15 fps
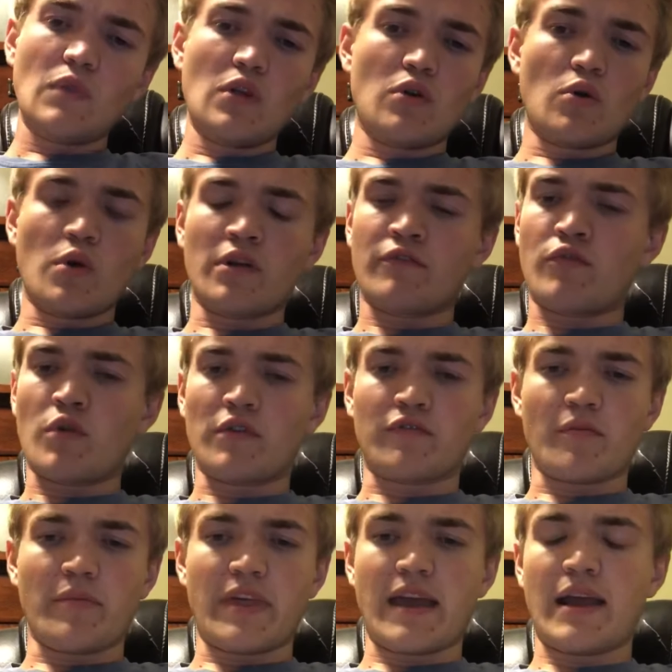Going forward
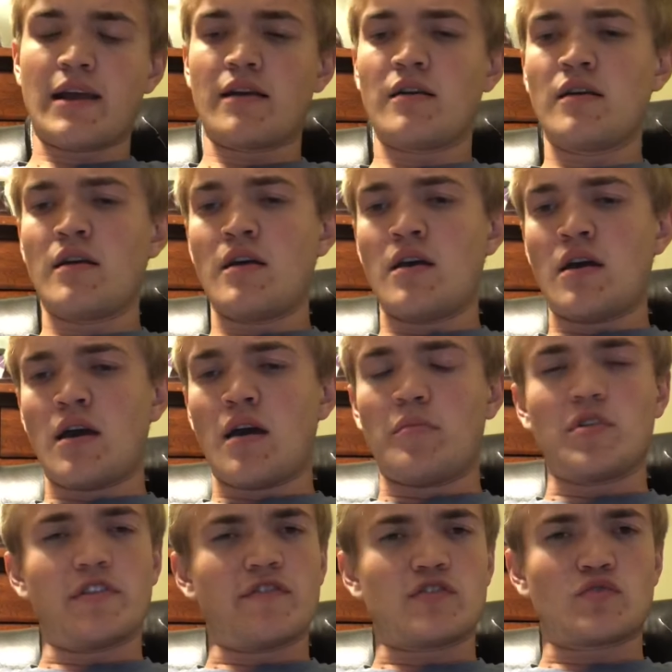from there, I
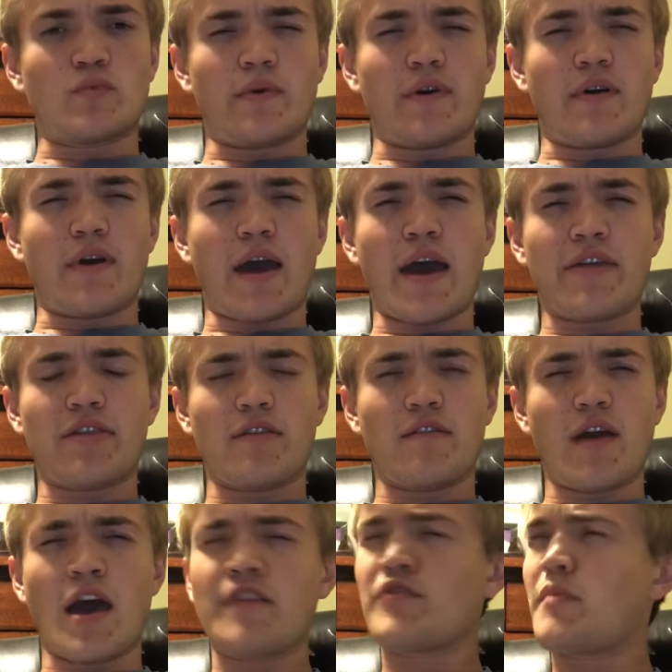believe it's
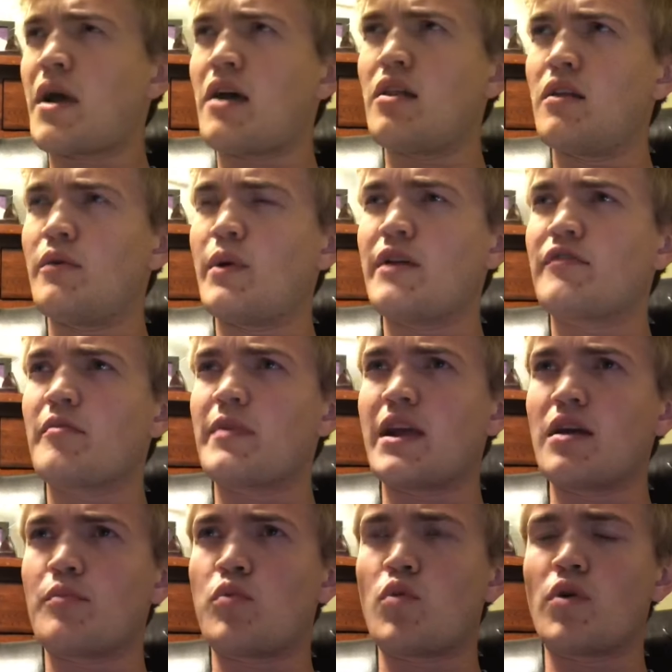half a mile away from the
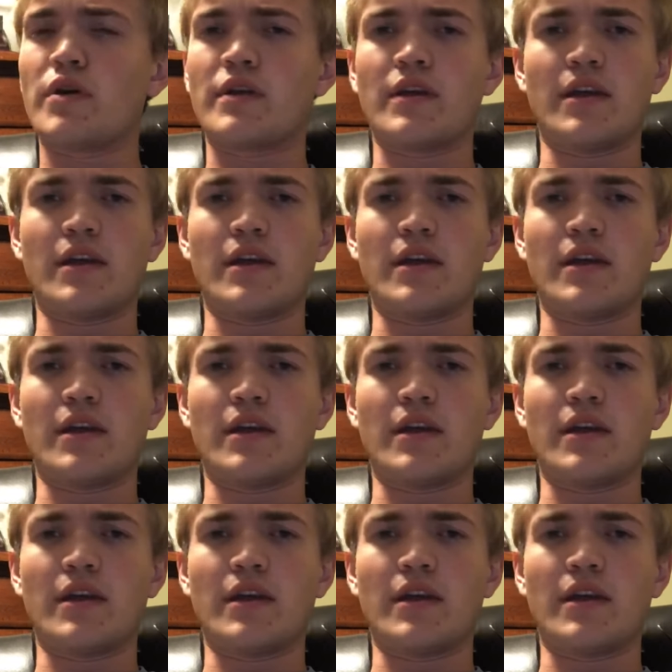airport.